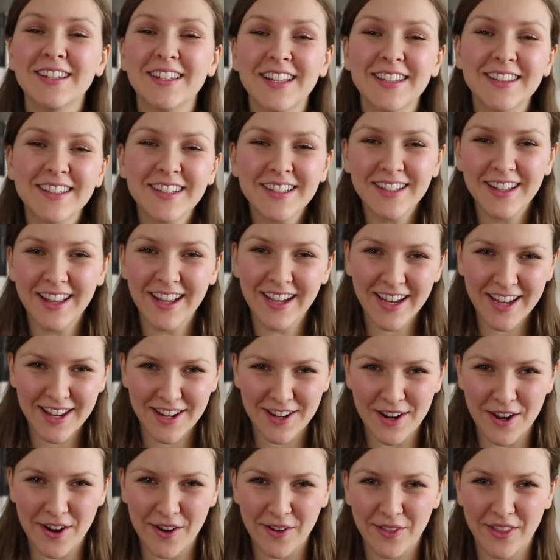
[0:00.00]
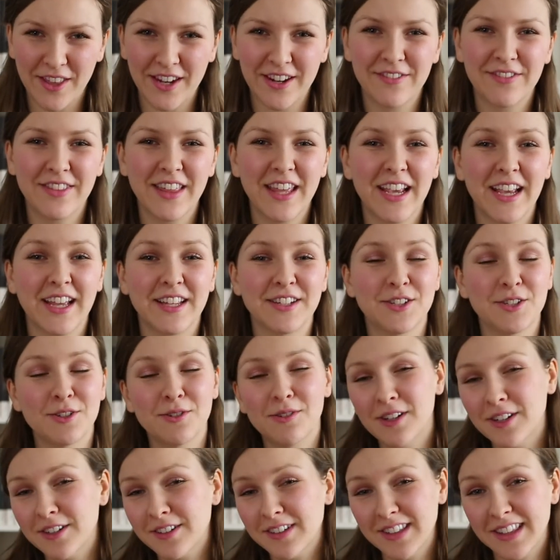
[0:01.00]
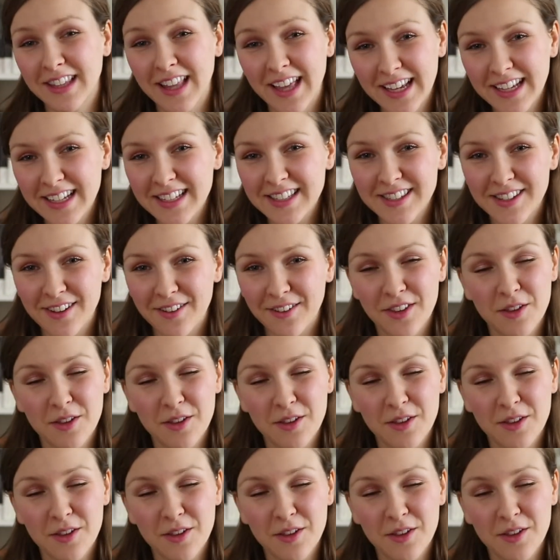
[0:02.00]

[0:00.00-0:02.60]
let the client know that if they get 200 likes